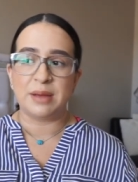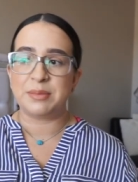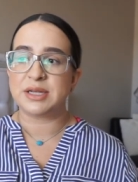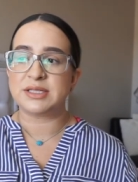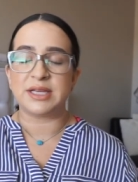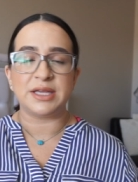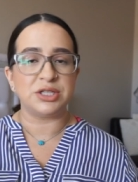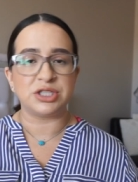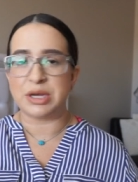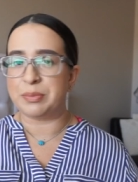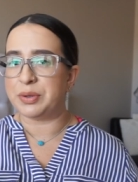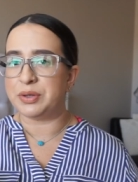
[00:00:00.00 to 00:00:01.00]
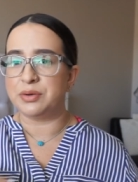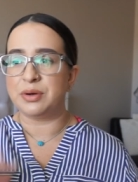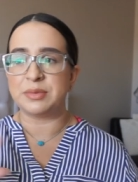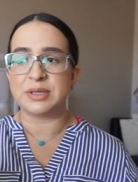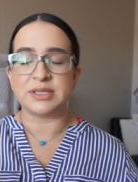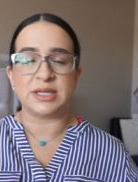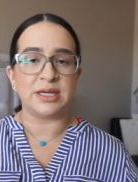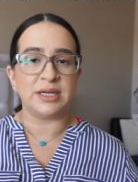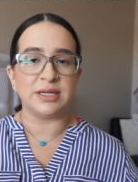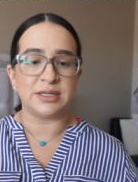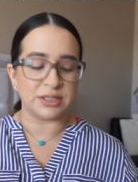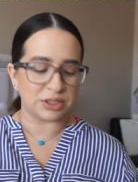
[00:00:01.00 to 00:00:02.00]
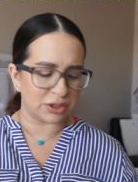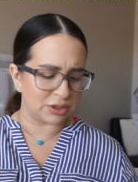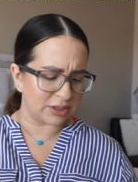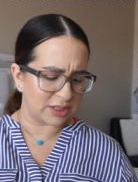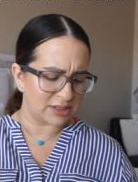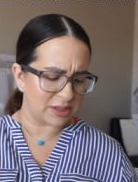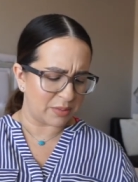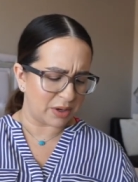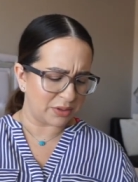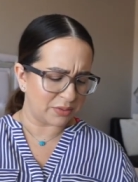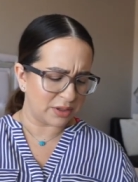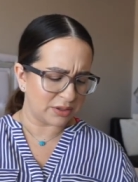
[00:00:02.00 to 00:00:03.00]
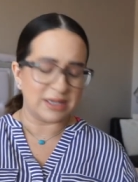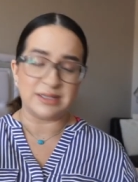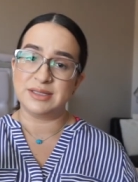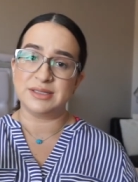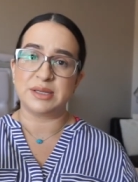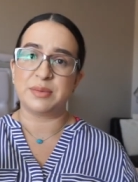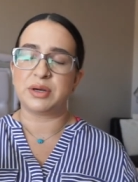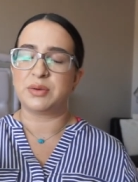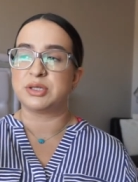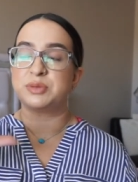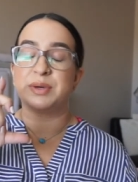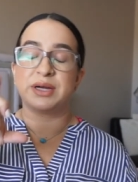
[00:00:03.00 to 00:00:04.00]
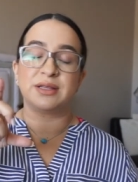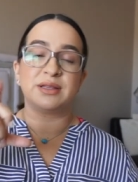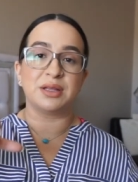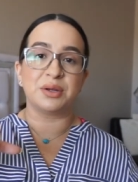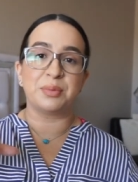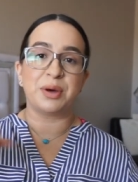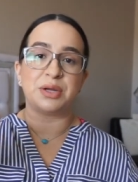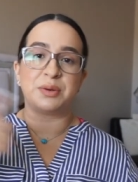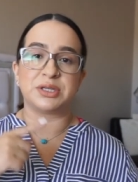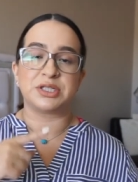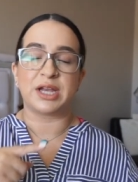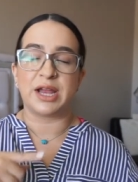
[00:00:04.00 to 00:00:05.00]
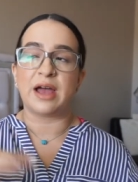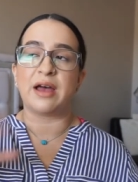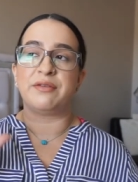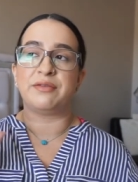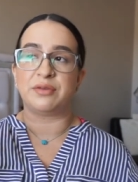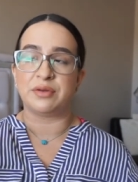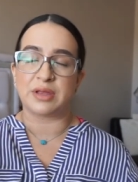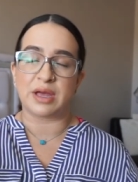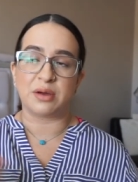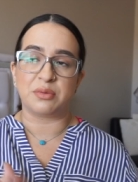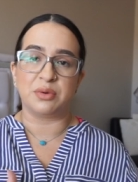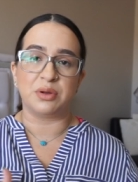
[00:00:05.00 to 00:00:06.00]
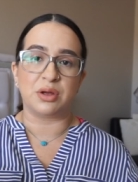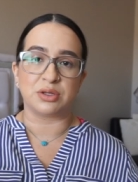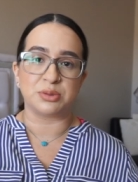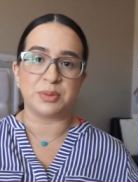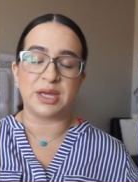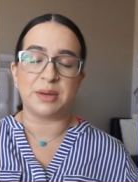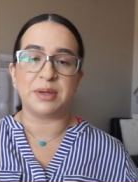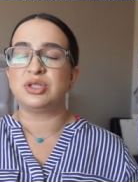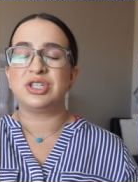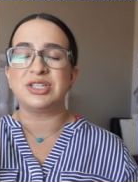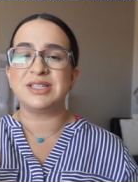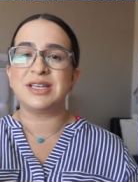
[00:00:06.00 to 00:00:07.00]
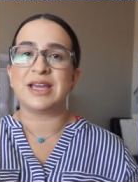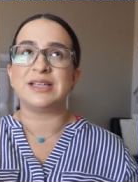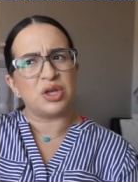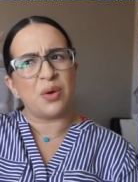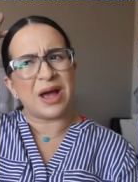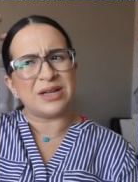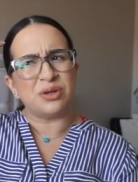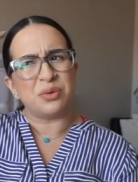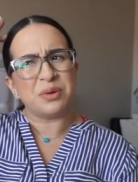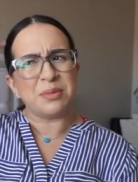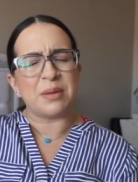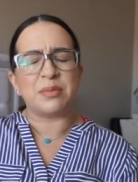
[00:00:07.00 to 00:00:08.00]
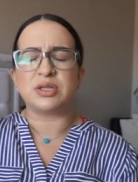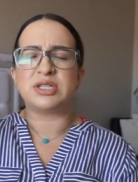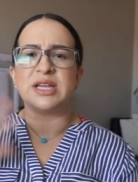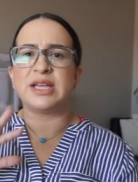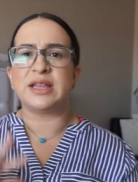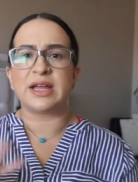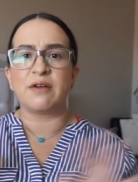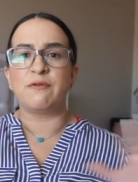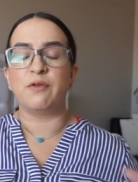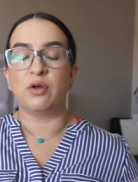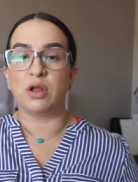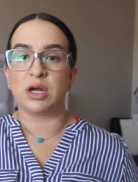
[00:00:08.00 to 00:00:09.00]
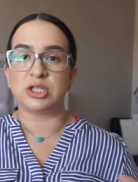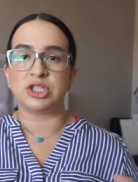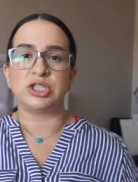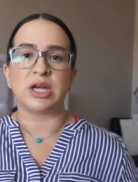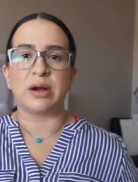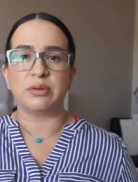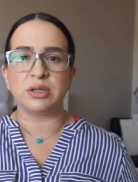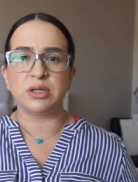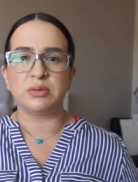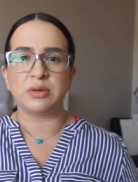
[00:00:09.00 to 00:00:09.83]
I'm not taking shampoo. I'm not taking conditioner. Did I say body wash? I didn't say body wash, but the little body wash that I have that will also be coming just in case. So I don't remember taking like a full-on shower